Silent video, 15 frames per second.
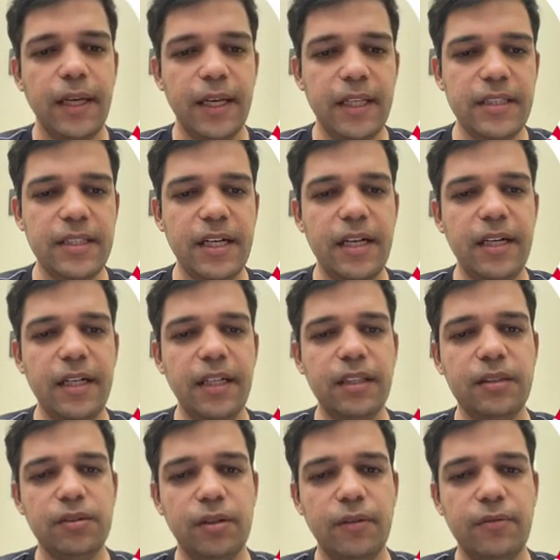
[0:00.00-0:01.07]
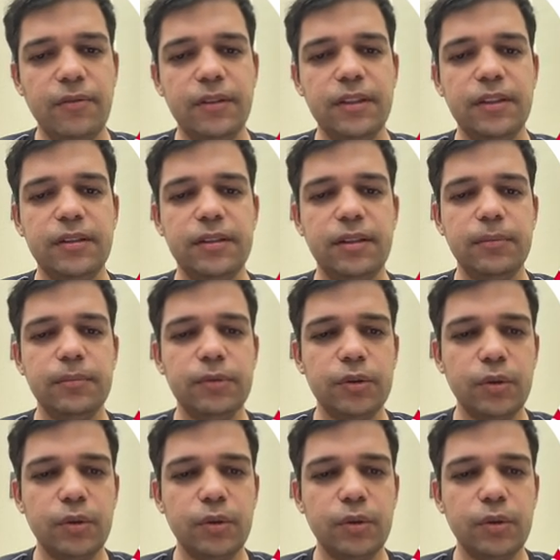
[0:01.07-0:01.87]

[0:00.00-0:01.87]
in genetics, software systems,